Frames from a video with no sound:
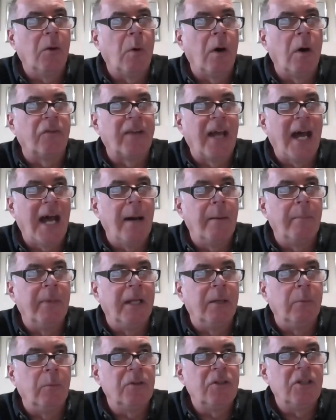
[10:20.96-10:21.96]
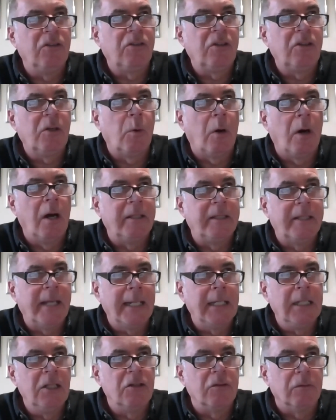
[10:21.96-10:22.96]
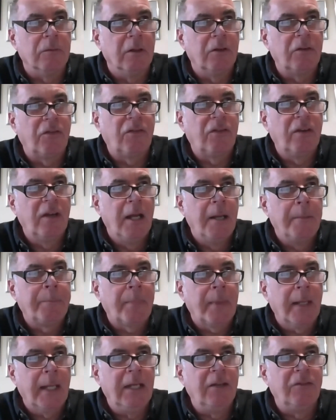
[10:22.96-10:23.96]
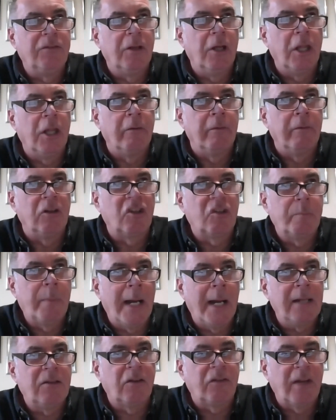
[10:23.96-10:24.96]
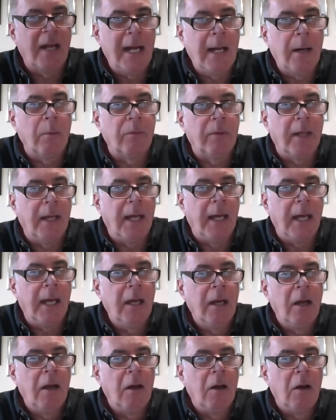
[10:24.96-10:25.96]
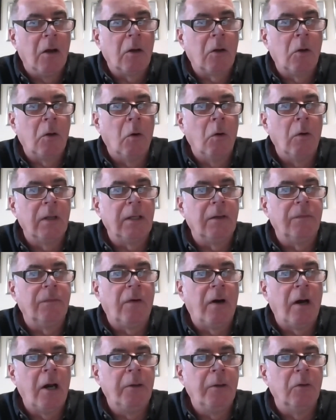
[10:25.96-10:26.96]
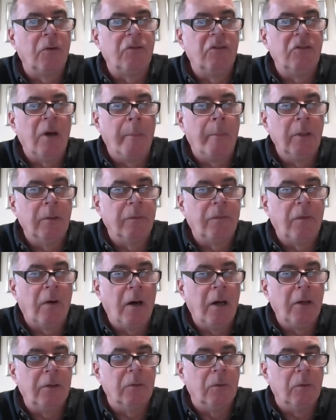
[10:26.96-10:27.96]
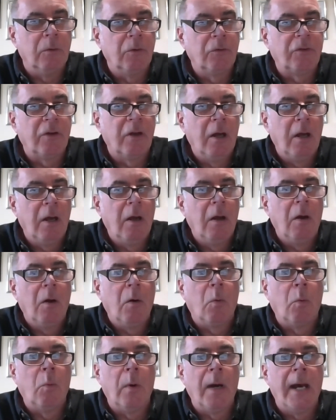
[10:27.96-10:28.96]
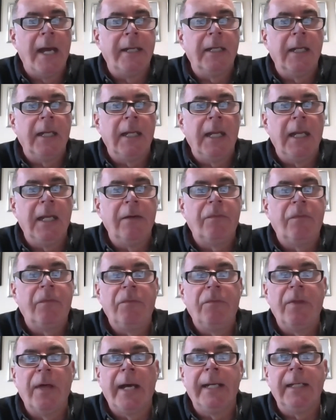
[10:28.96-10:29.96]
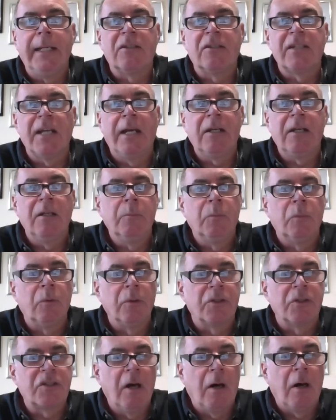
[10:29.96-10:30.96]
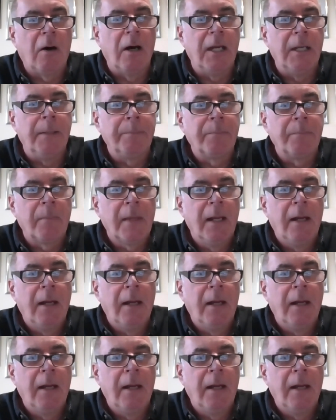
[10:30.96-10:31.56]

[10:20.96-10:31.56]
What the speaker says: what's happening, which is quite dangerous, is that there are inspectors out there calling fire doors nominal fire doors, when if they'd taken more time,